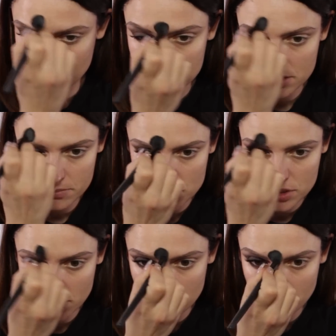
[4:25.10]
So I'm
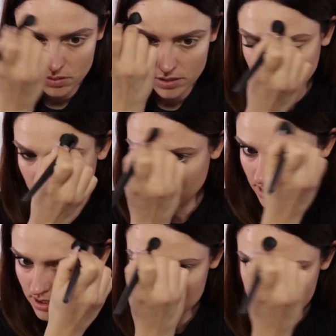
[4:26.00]
just gonna go like
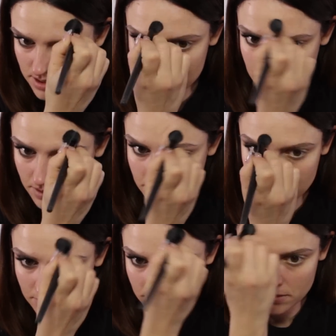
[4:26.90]
this,
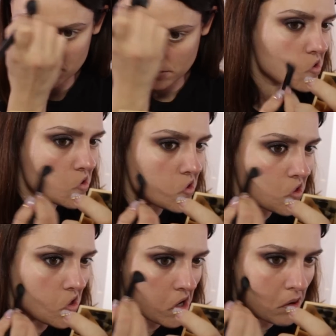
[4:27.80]
this
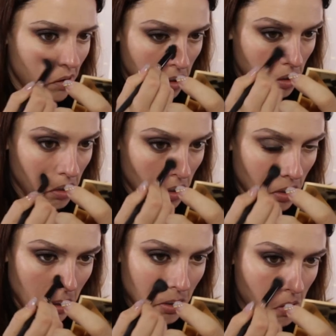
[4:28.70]
area right
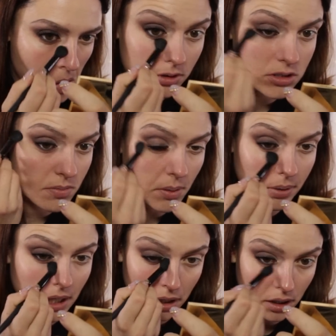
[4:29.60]
here. I'm going to be
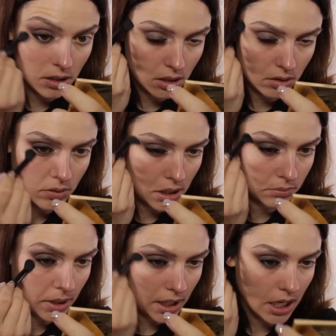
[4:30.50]
applying it
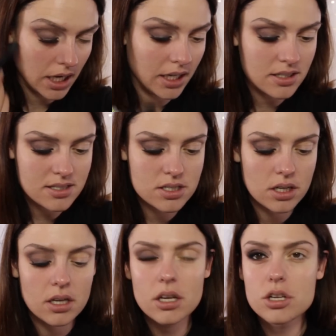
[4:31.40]
around my
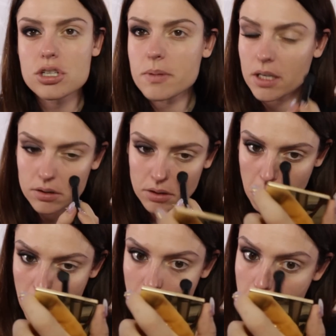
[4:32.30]
eyes just because I
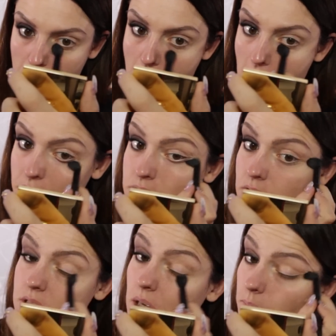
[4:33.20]
want my eyes
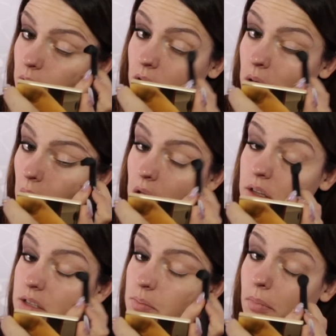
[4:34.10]
to seem,
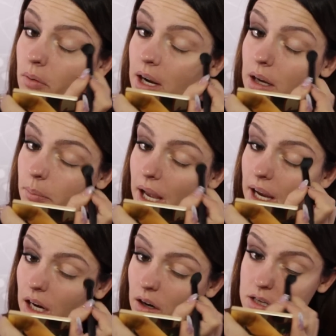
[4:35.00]
this round
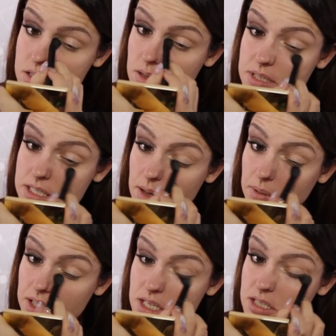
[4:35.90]
bag area seems
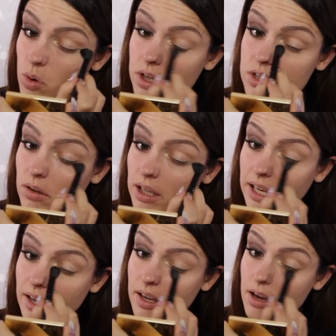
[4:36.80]
seamless. It's going to
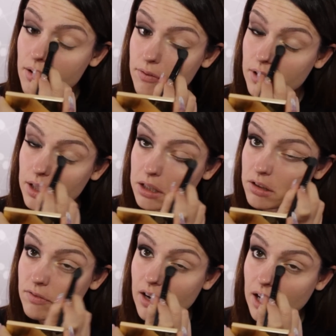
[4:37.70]
like fill in
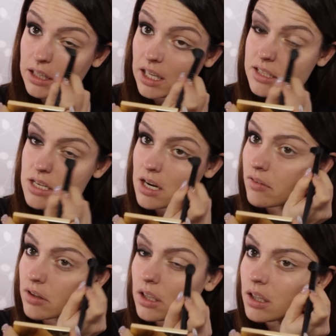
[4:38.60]
the fine lines and
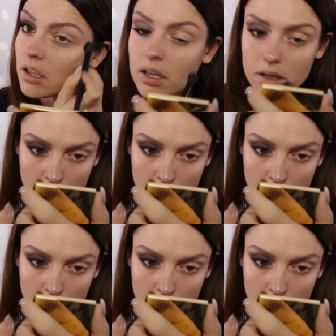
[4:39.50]
everything.